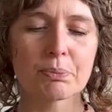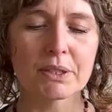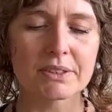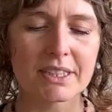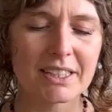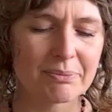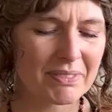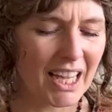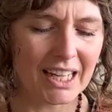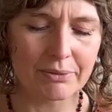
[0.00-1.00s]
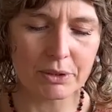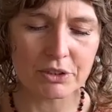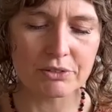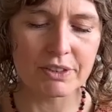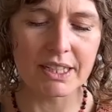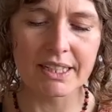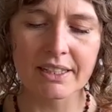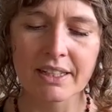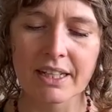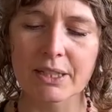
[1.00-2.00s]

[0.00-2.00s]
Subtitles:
but I wasn't really,